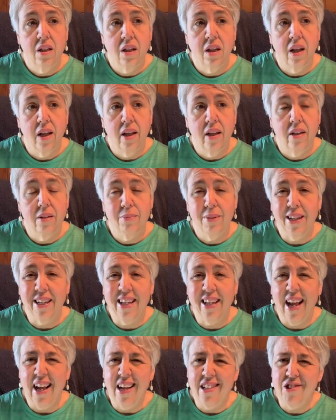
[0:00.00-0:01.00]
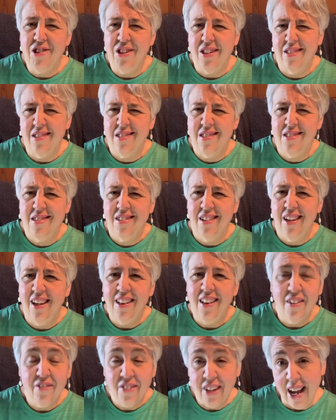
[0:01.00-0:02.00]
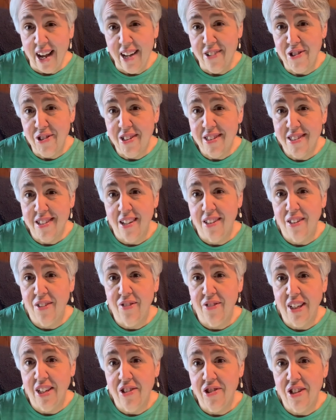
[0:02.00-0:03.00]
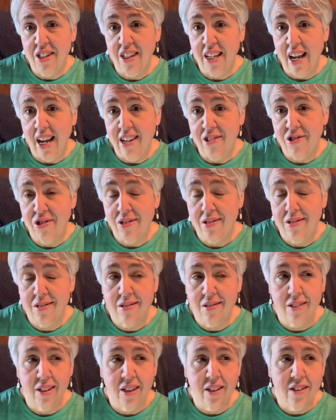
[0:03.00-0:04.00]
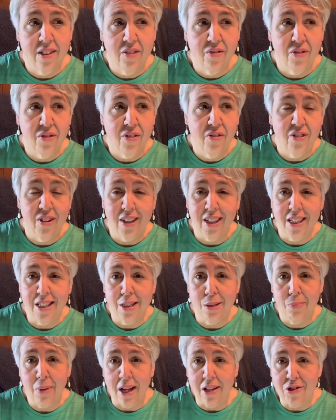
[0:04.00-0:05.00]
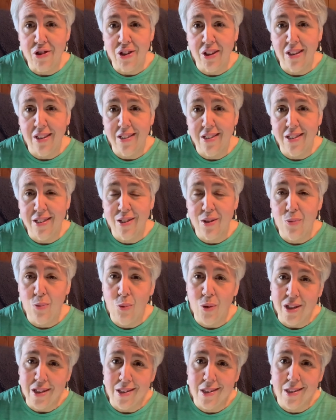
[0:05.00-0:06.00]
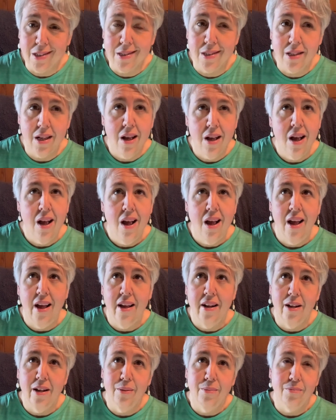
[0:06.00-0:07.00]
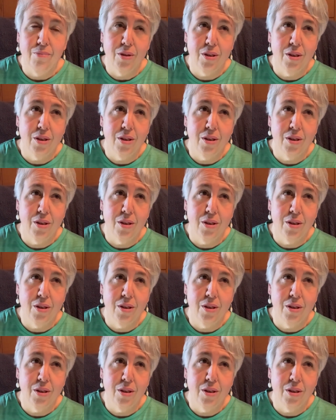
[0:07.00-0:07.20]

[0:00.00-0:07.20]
and my gadgets. I love gadgets. I love kitchen gadgets, like different funky spatulas and whisks. And I'm